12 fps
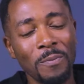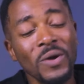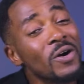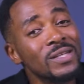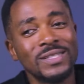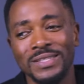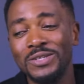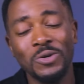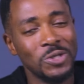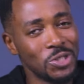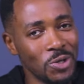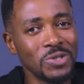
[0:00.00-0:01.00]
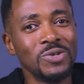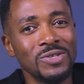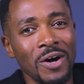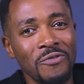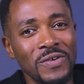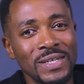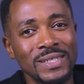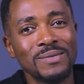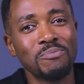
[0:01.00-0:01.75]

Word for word: because, you know, she goes to his office,